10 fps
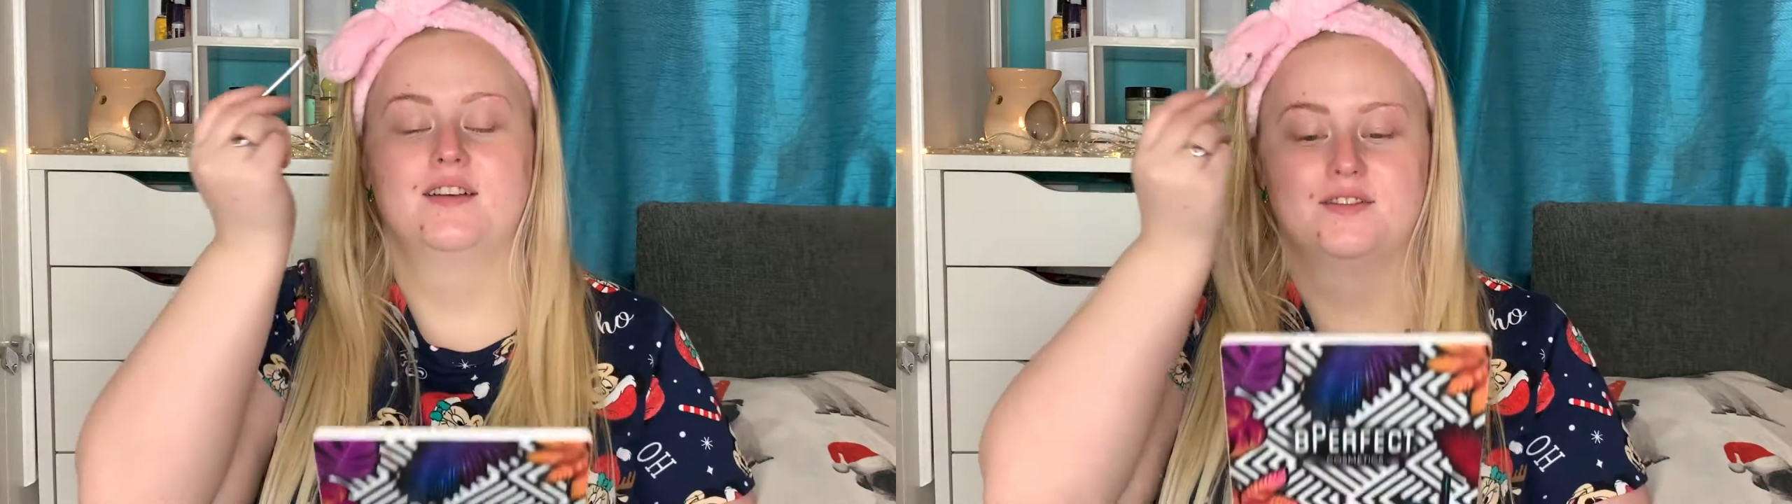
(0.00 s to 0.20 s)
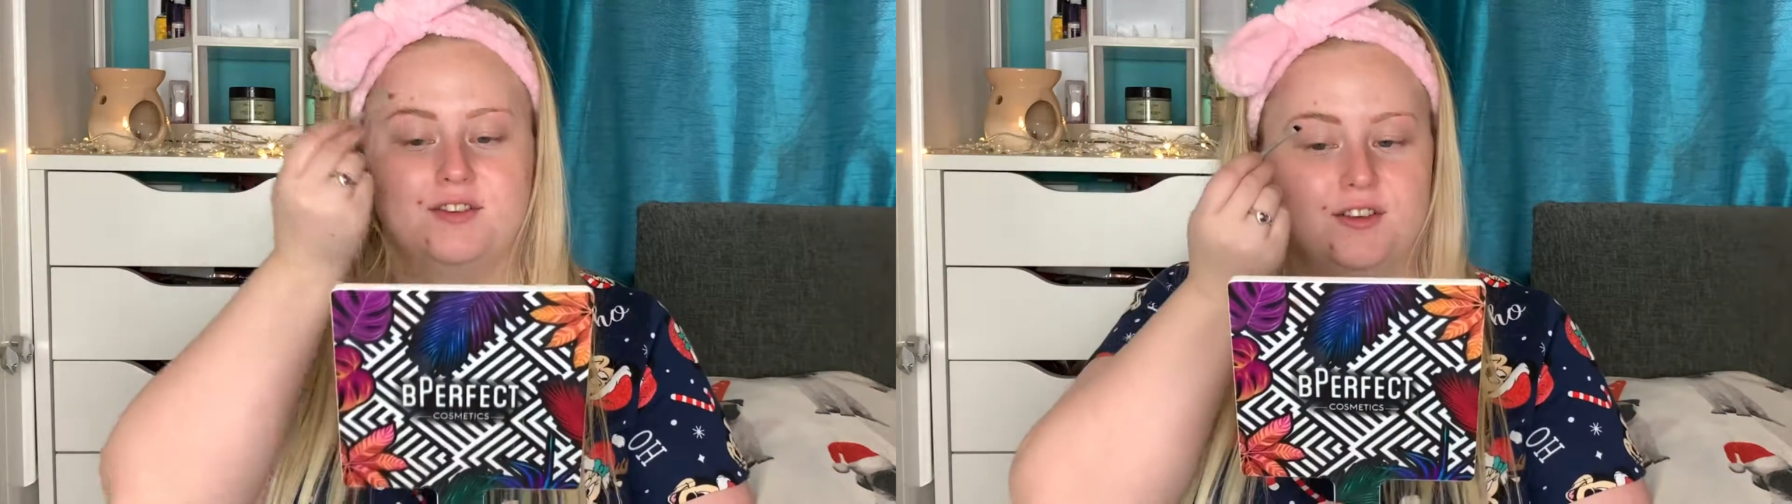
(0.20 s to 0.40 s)

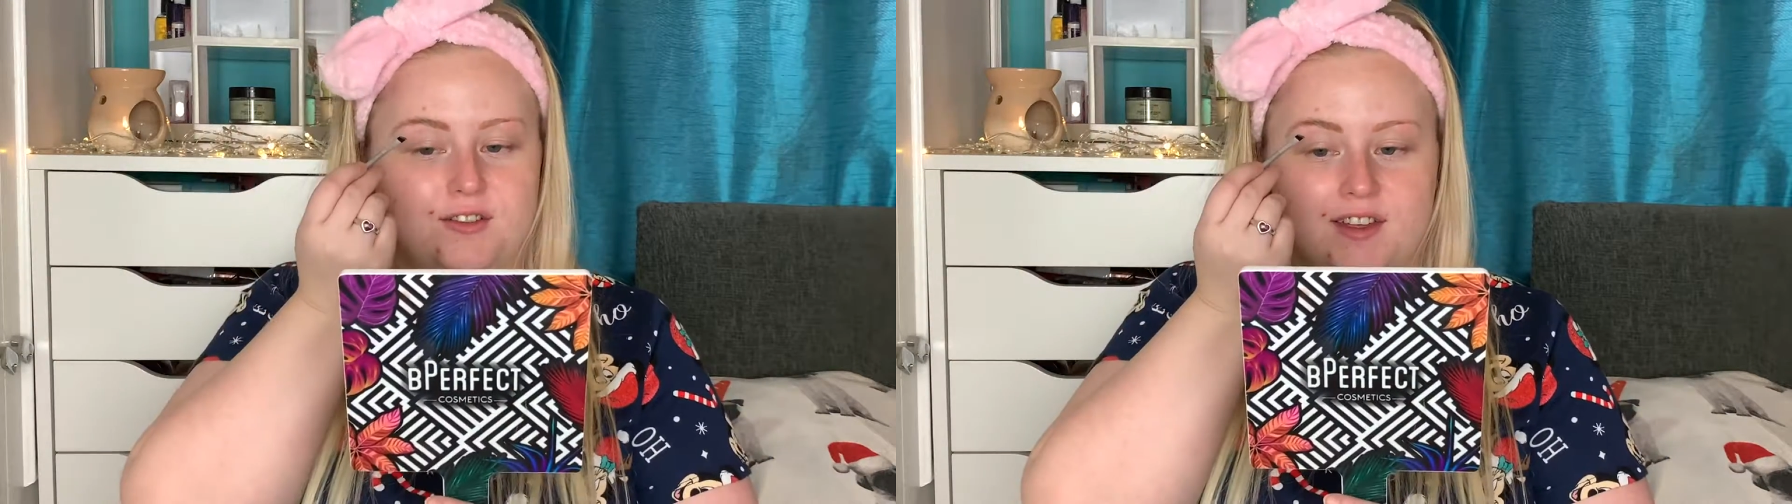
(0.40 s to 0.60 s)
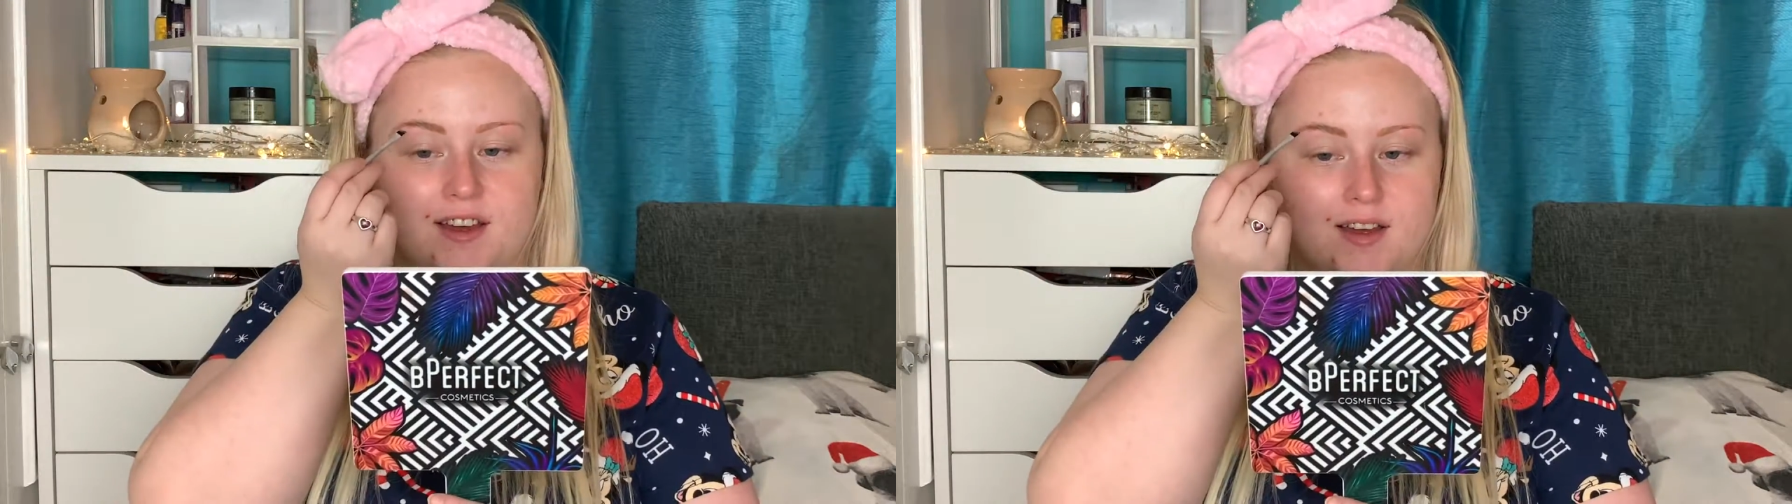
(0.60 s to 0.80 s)

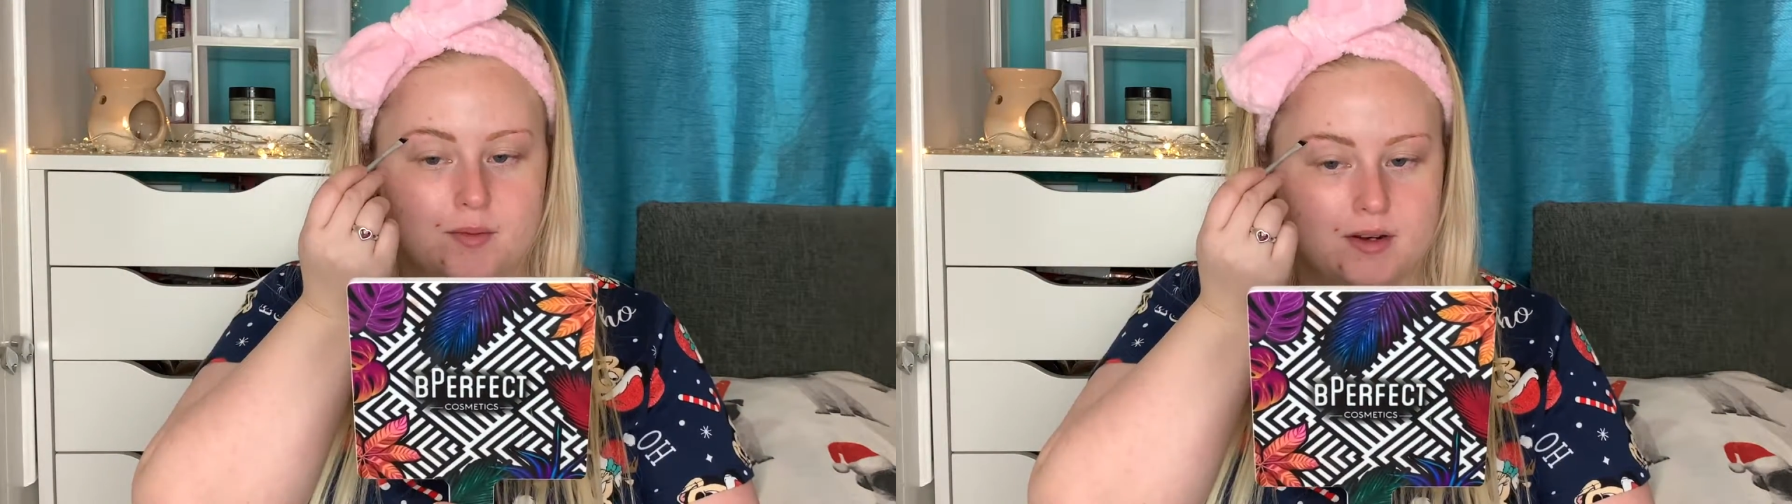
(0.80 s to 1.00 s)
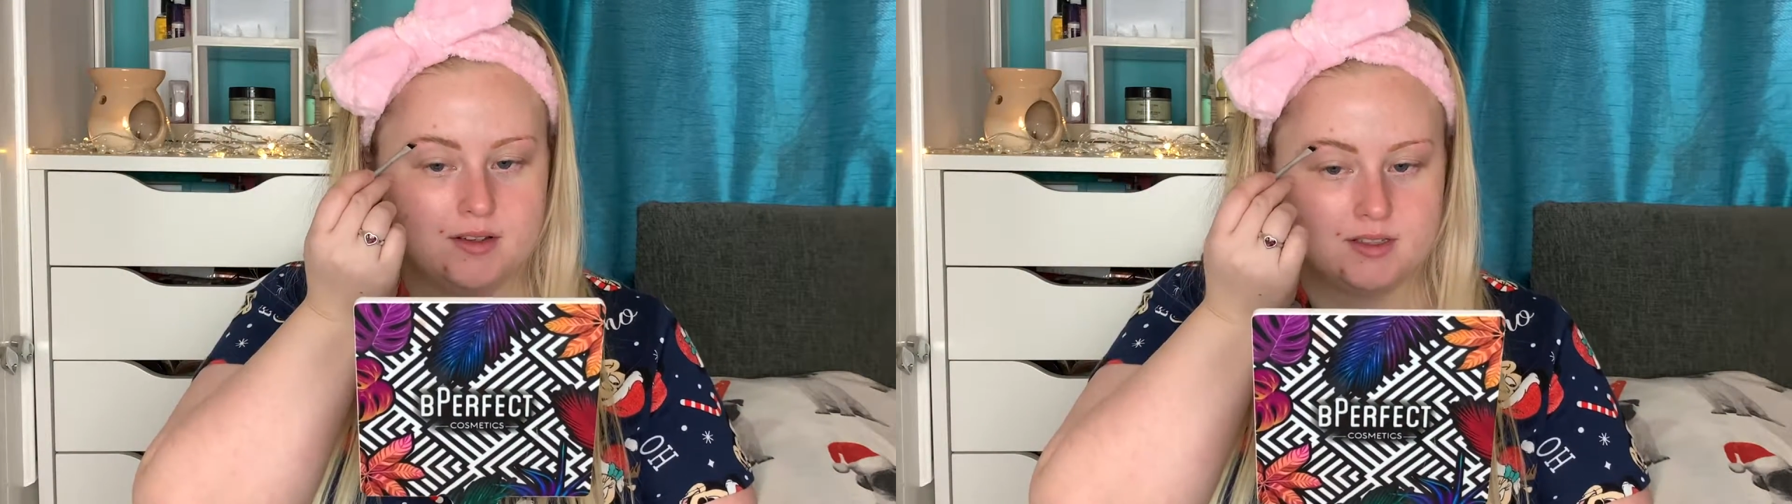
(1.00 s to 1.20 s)
fluffy
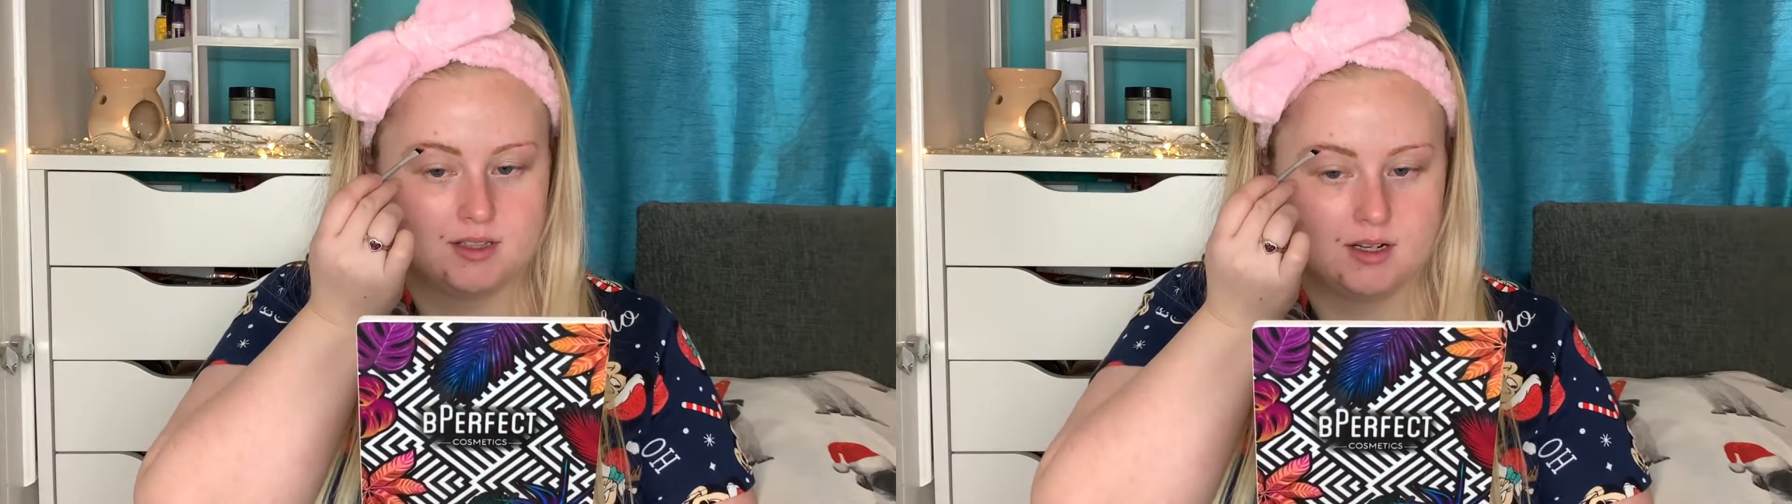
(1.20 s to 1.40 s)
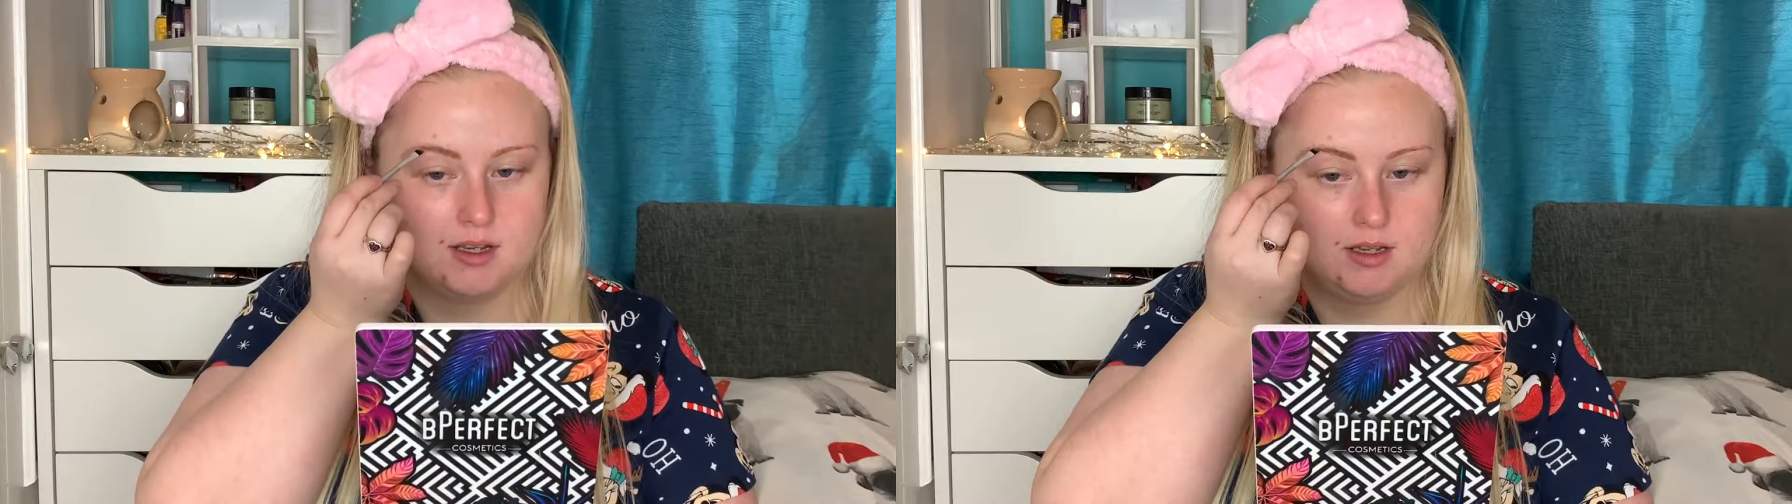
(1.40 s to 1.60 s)
eyebrows
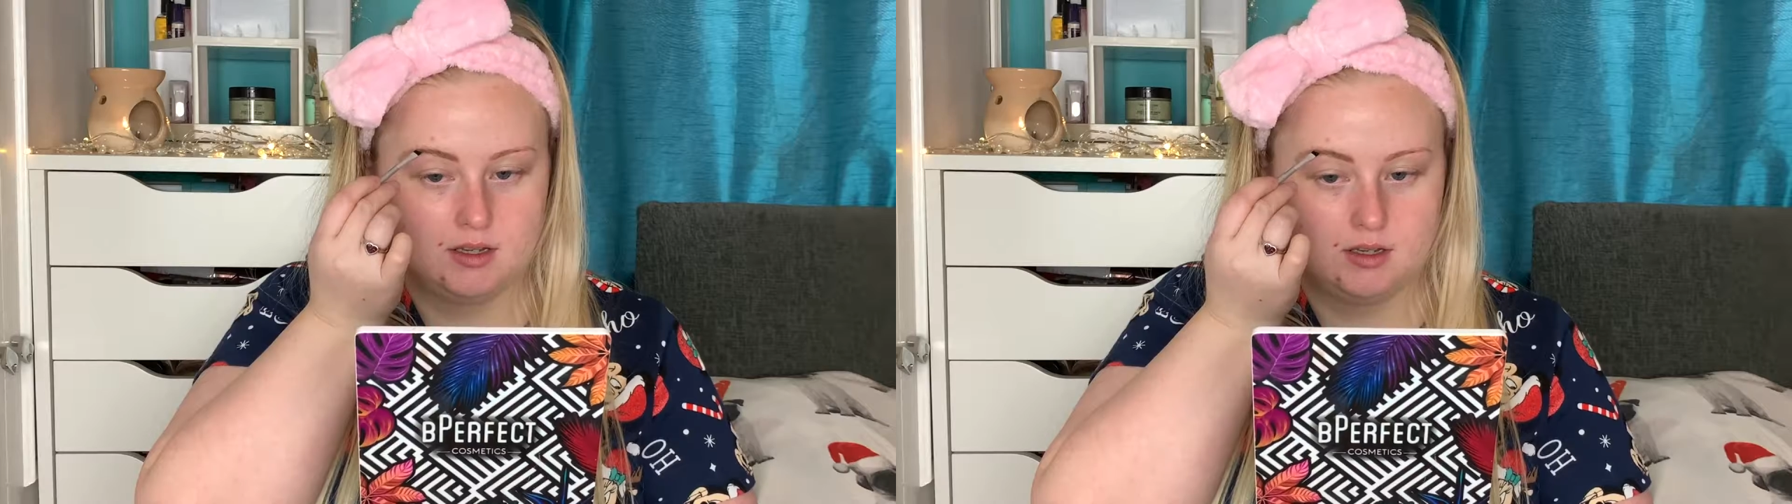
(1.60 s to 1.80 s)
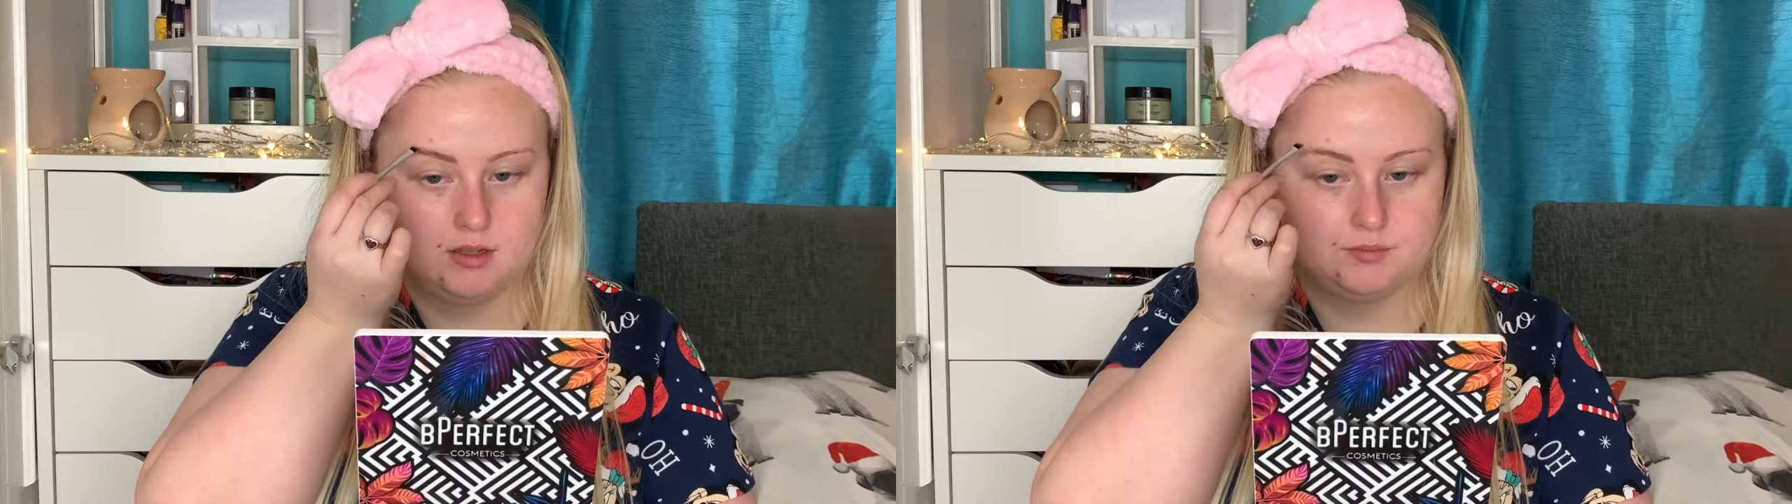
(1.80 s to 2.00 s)
today.